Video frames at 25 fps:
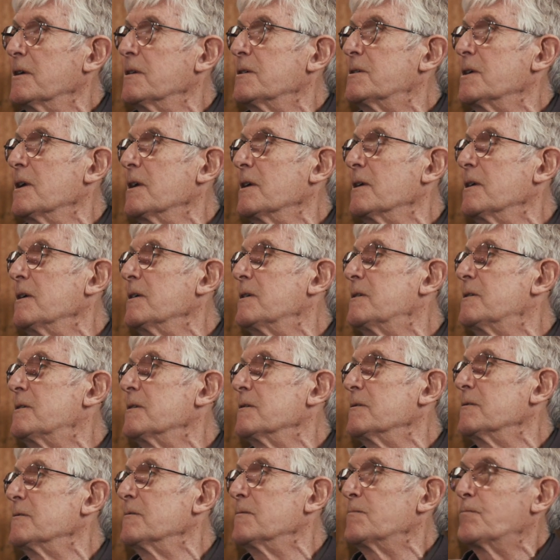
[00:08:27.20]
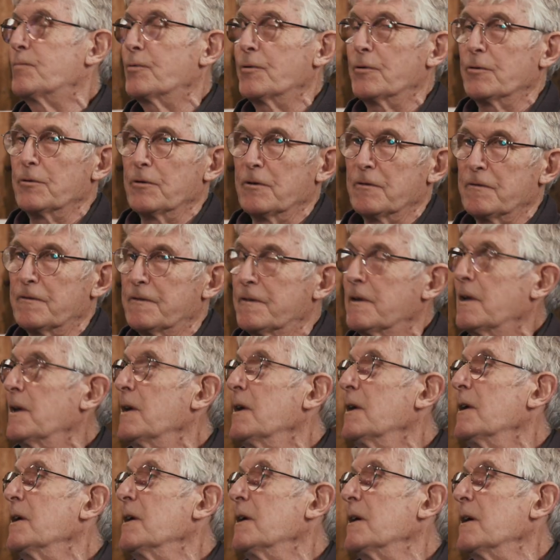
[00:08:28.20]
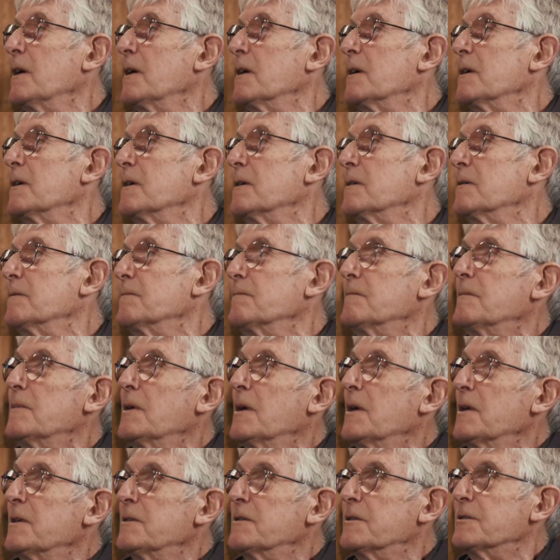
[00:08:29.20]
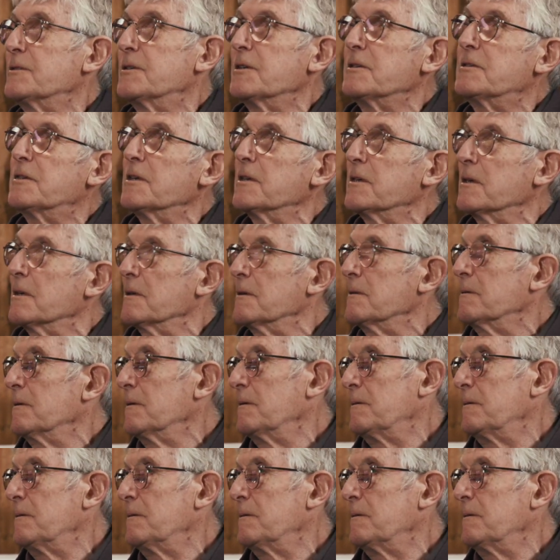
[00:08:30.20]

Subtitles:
intended to prove the Dion.